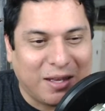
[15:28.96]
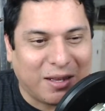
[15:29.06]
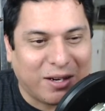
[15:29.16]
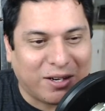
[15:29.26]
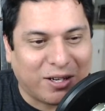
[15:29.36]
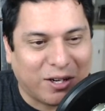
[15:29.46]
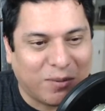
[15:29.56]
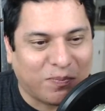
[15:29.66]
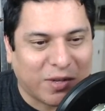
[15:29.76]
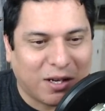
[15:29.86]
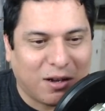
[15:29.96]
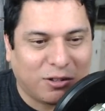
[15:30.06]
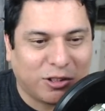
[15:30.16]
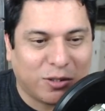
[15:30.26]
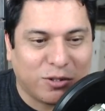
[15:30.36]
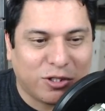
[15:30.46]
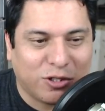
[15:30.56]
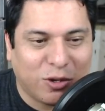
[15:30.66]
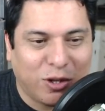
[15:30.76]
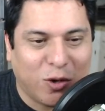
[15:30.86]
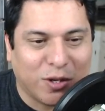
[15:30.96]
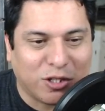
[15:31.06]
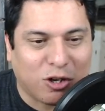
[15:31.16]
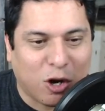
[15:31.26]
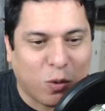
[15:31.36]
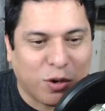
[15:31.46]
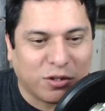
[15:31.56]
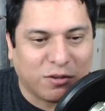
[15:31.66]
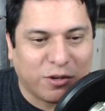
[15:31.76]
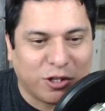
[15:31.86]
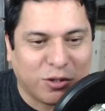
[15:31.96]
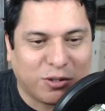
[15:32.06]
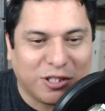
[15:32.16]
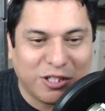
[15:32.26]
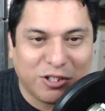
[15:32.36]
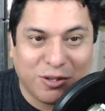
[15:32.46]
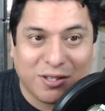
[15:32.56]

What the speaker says: there you go. Also, Solo, a Star Wars official teaser.